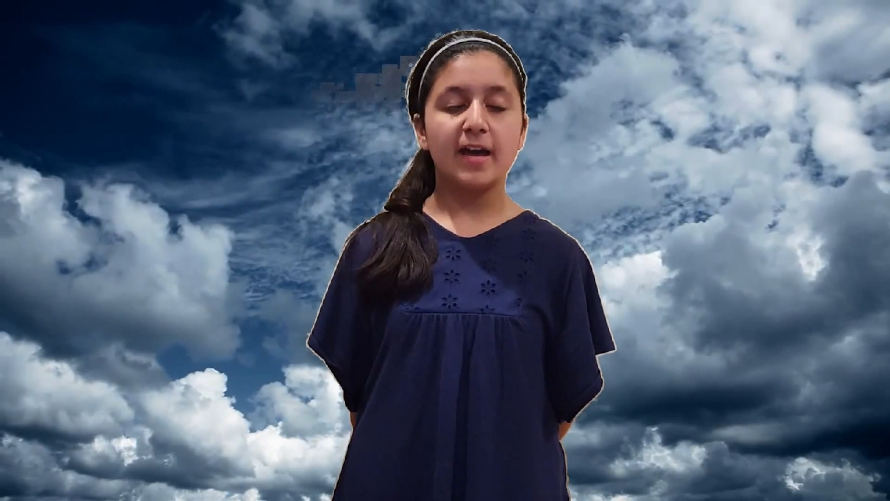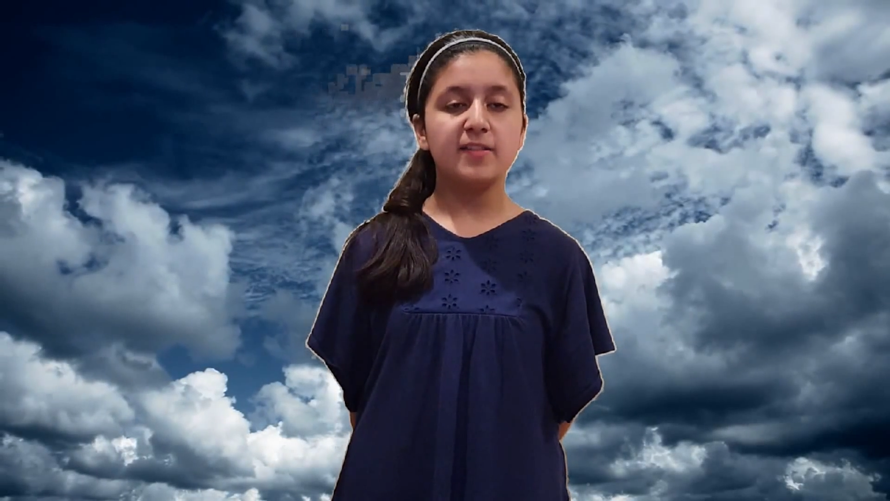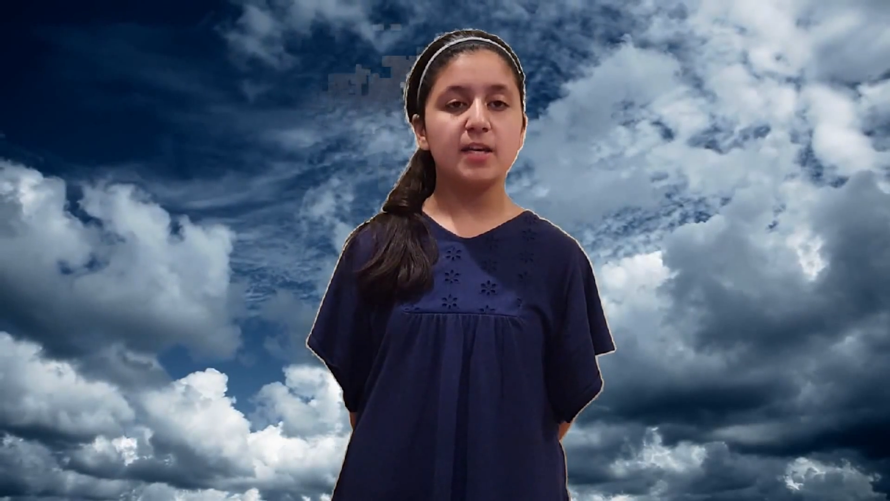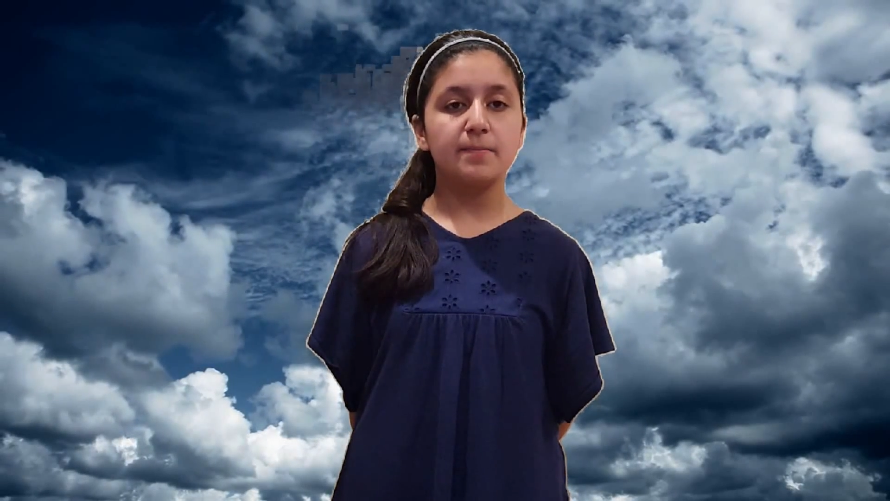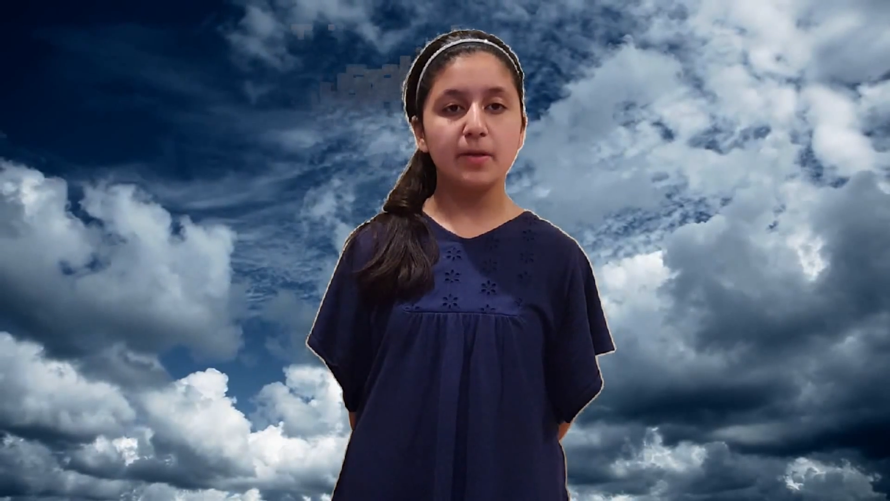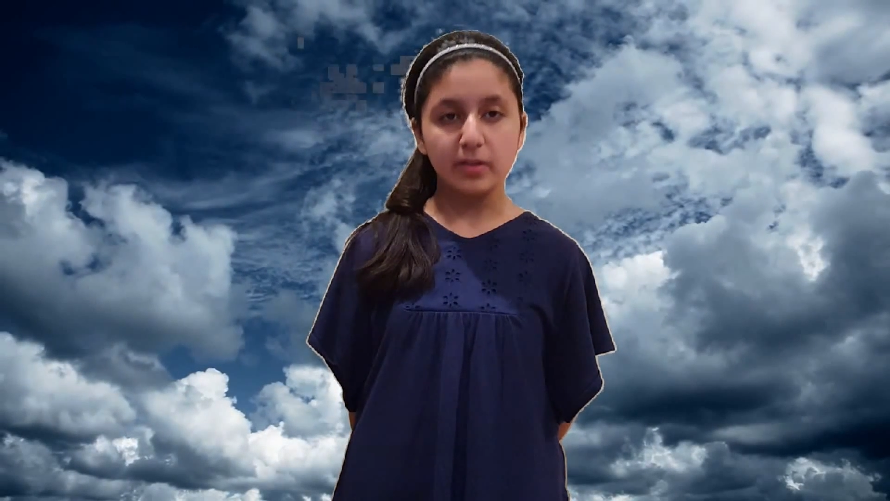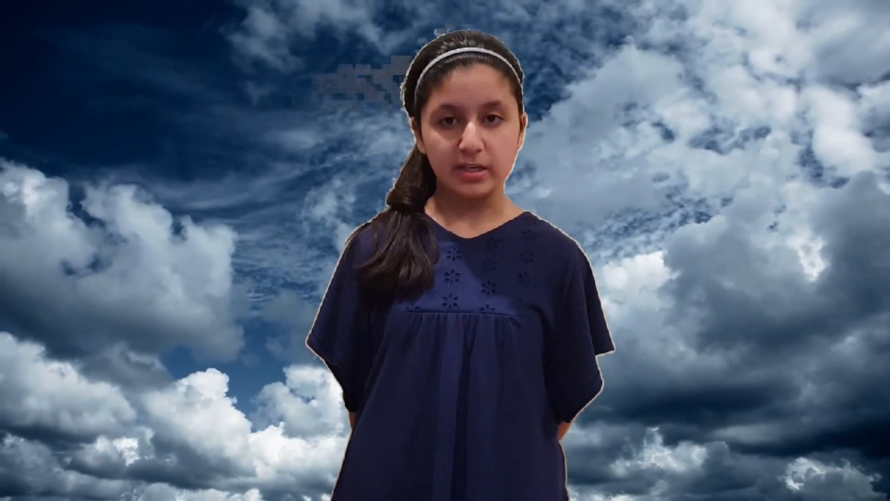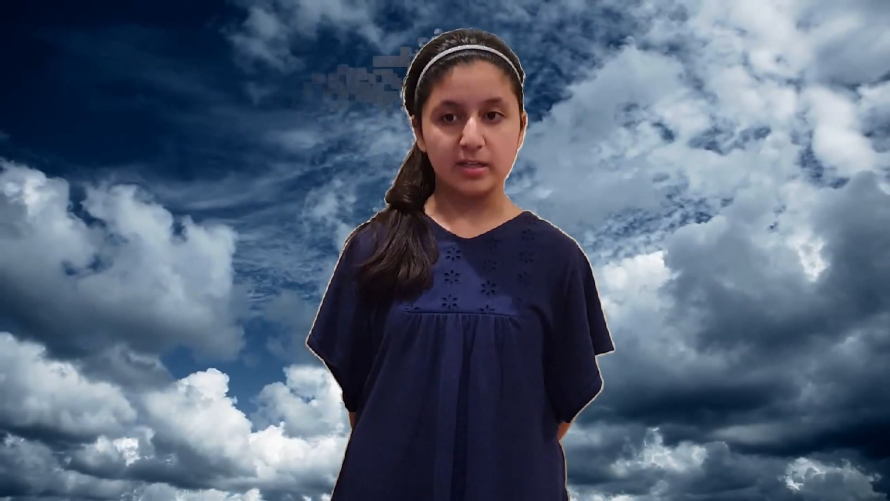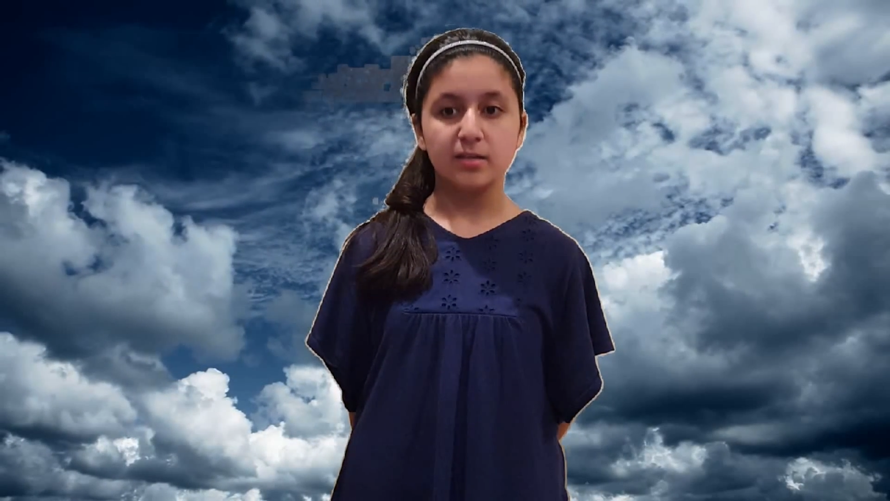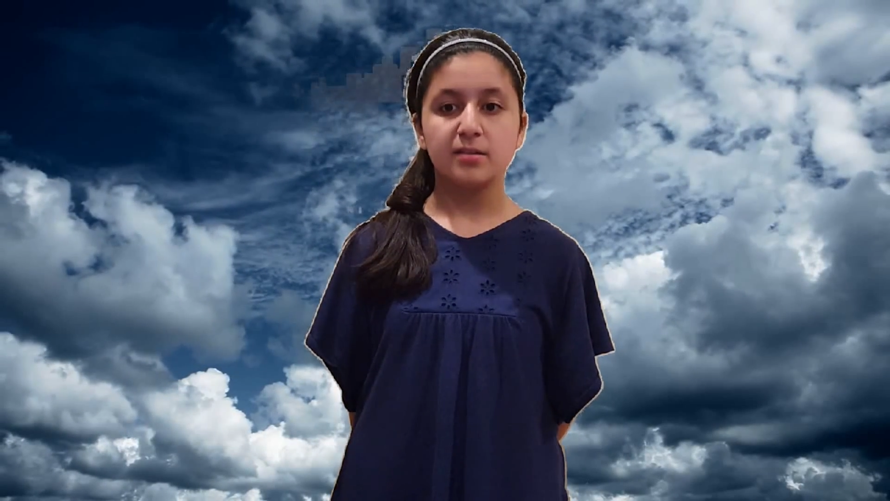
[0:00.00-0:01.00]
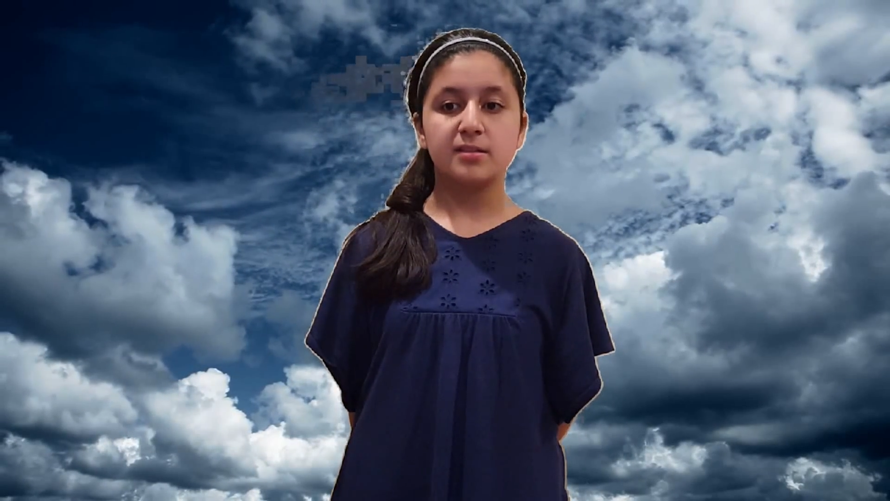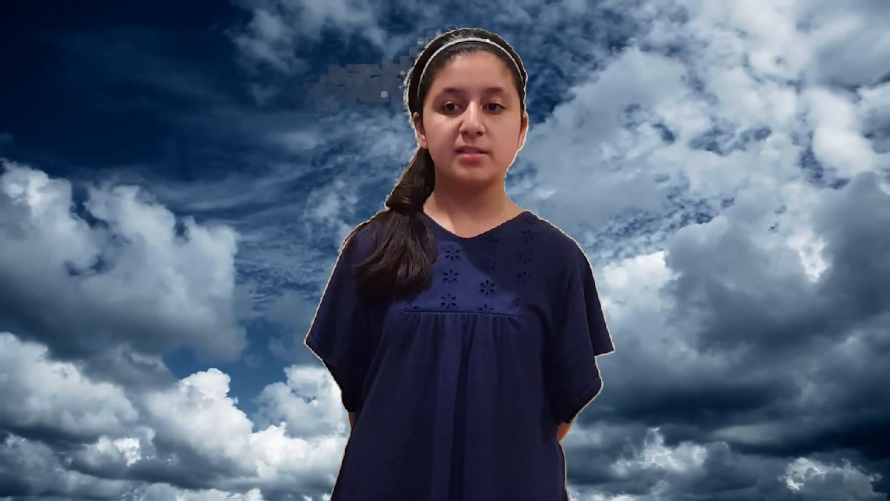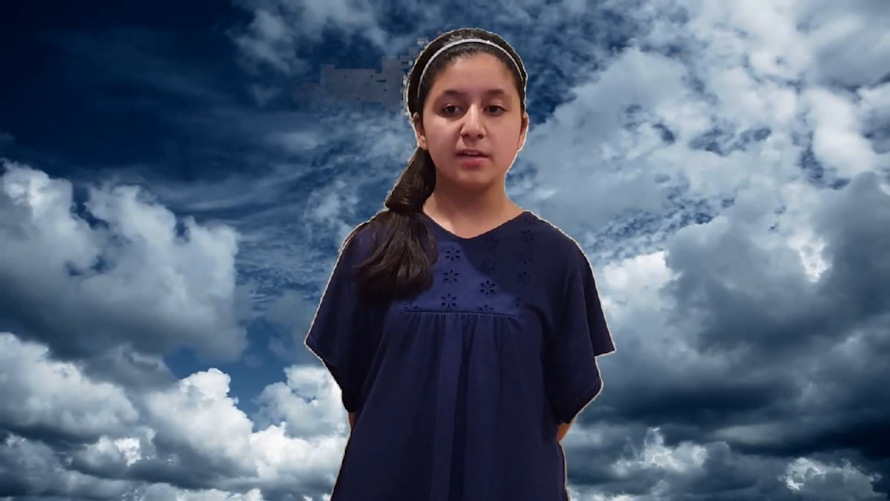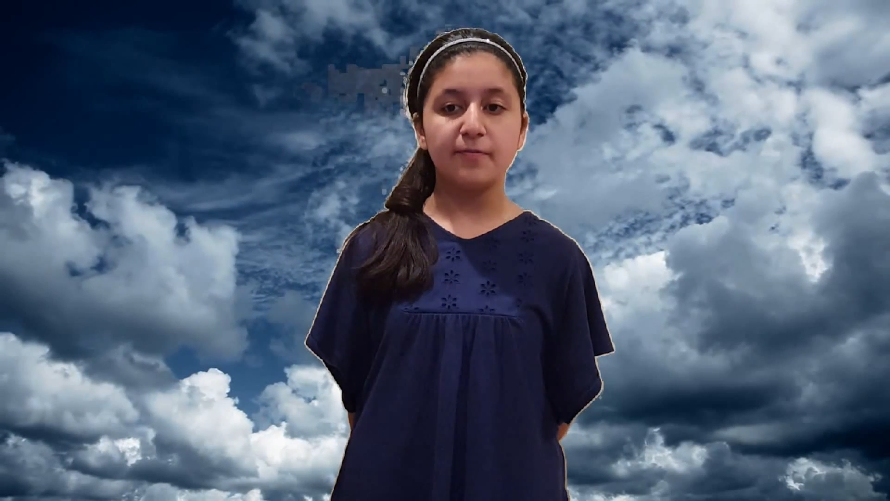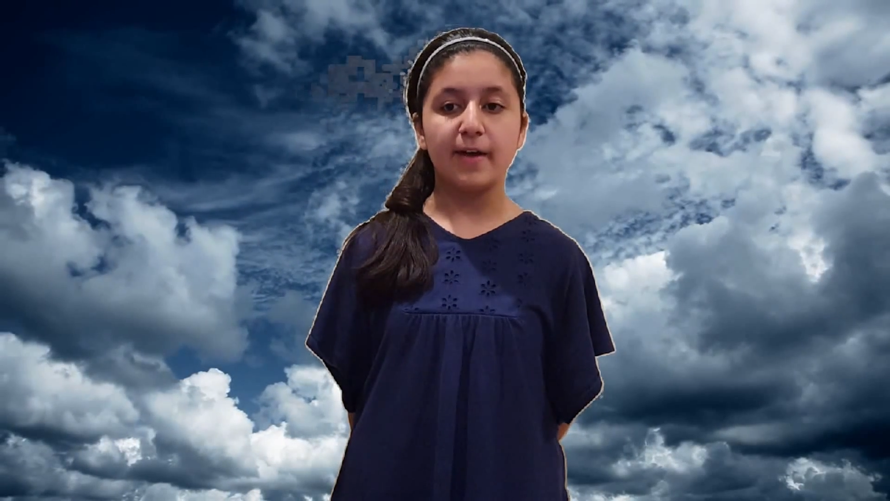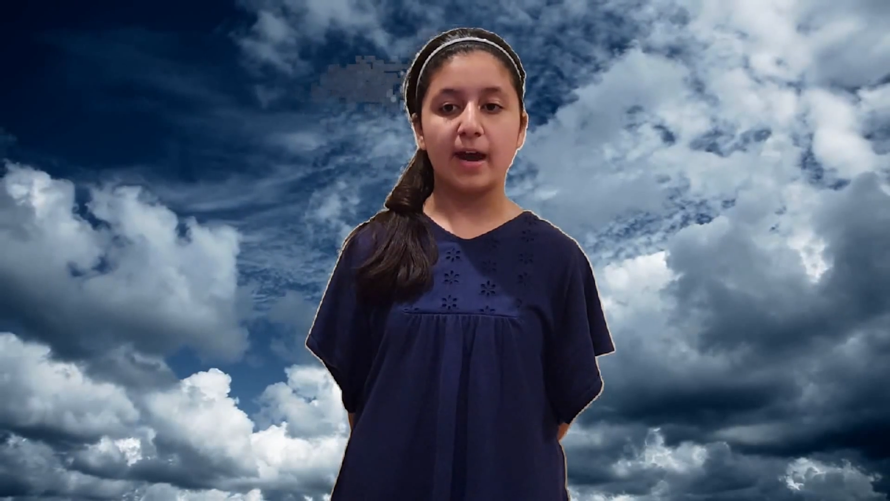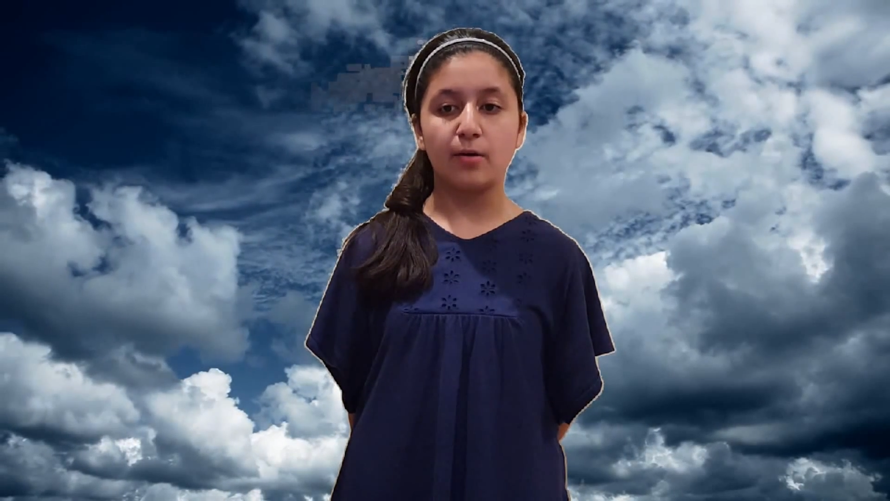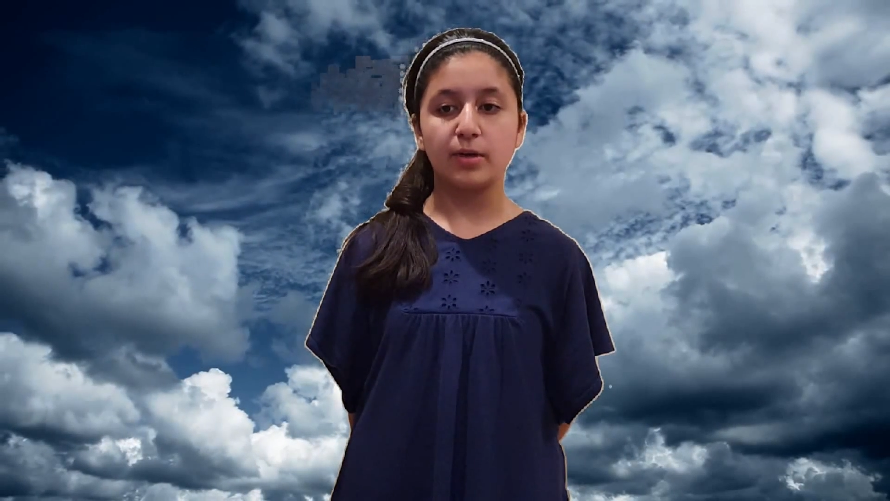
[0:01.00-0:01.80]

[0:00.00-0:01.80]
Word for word: that had the ability to sniff